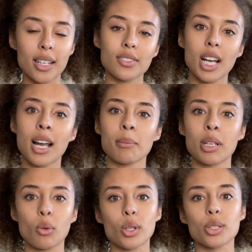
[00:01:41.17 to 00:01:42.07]
of time
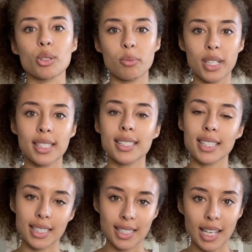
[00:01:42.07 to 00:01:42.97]
in order to be
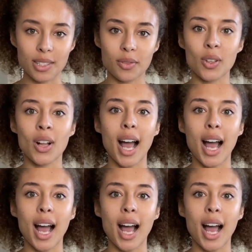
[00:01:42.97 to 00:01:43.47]
successful